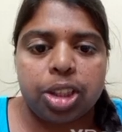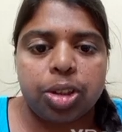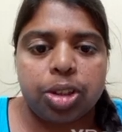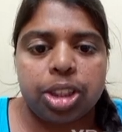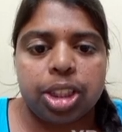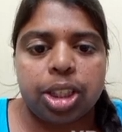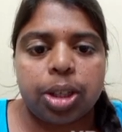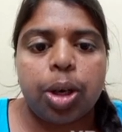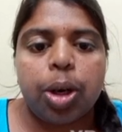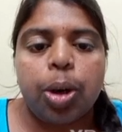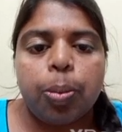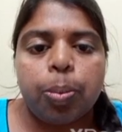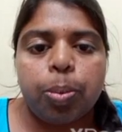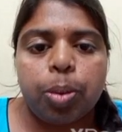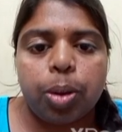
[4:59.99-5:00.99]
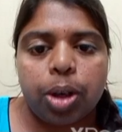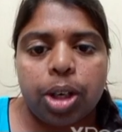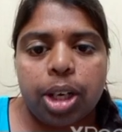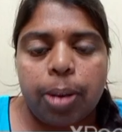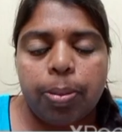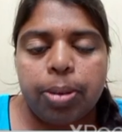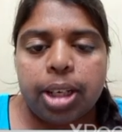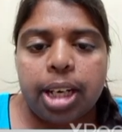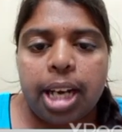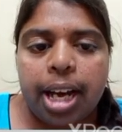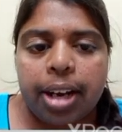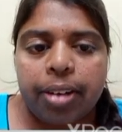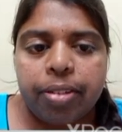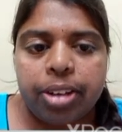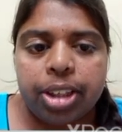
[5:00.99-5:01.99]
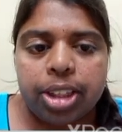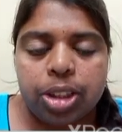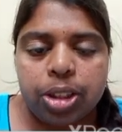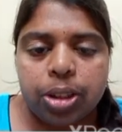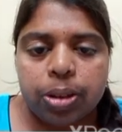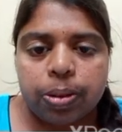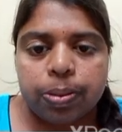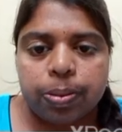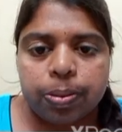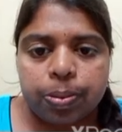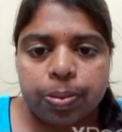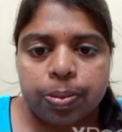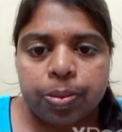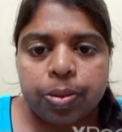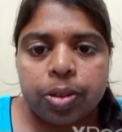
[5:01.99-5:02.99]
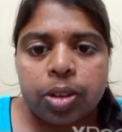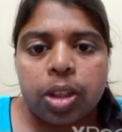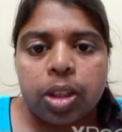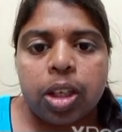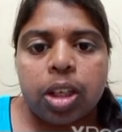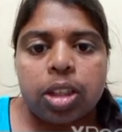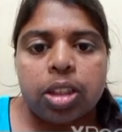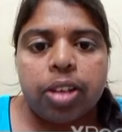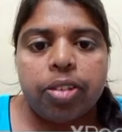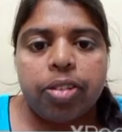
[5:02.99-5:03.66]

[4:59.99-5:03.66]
programming language. The fundamental